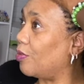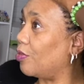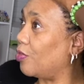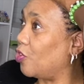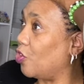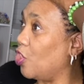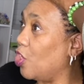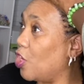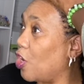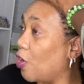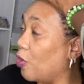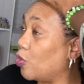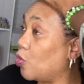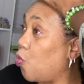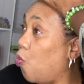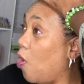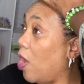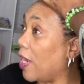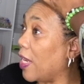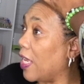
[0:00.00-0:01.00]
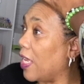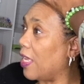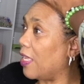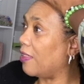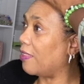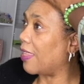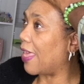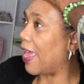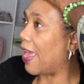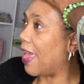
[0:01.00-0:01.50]
20
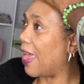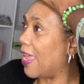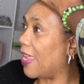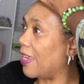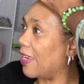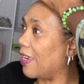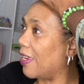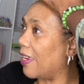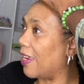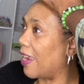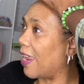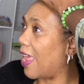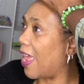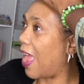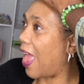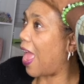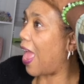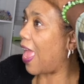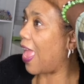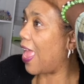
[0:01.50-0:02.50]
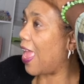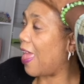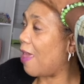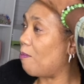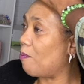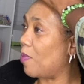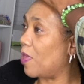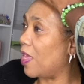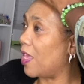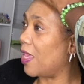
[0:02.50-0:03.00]
that I
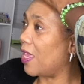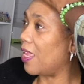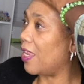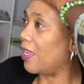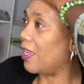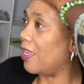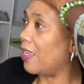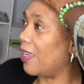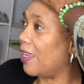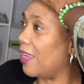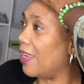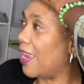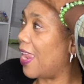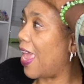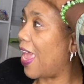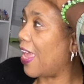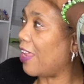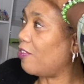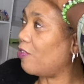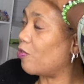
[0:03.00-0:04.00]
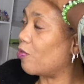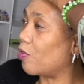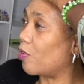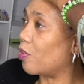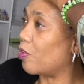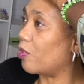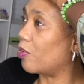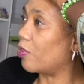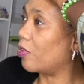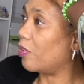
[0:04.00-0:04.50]
have been
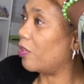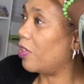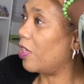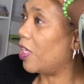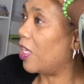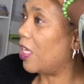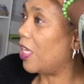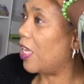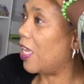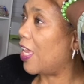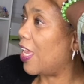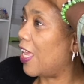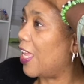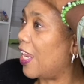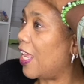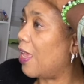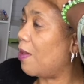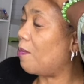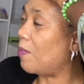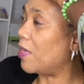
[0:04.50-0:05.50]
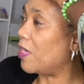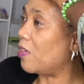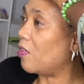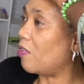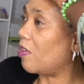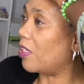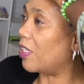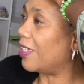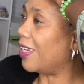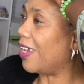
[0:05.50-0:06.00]
natural and have been
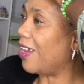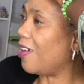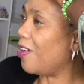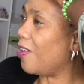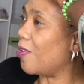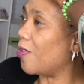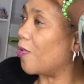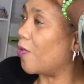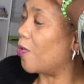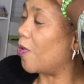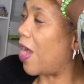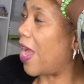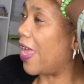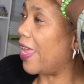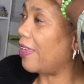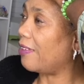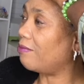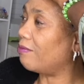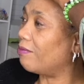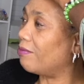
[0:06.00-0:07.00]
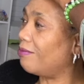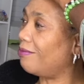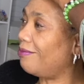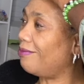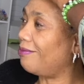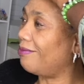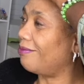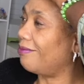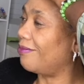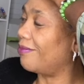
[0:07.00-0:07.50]
doing. No, I
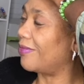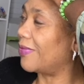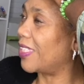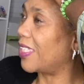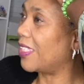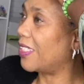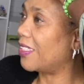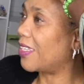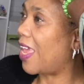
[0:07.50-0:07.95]
don't